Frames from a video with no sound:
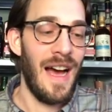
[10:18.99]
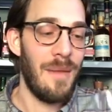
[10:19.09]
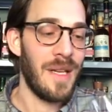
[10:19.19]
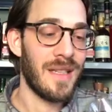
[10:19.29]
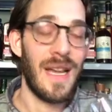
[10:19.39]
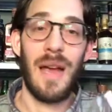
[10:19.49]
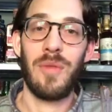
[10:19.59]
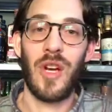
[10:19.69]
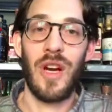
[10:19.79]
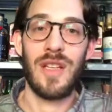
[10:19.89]
because I
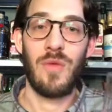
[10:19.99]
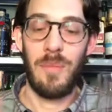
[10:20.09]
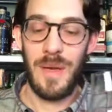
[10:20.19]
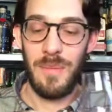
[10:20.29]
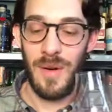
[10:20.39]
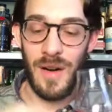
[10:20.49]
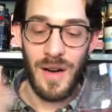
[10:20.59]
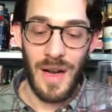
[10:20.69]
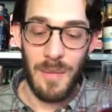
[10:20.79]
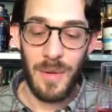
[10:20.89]
am curious what people
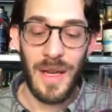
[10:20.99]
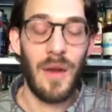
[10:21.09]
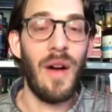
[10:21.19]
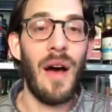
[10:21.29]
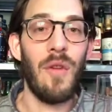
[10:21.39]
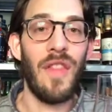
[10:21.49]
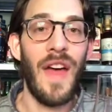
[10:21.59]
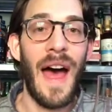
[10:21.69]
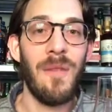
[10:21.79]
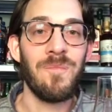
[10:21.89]
are playing around with
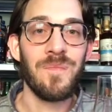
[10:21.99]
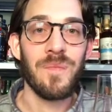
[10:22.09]
that.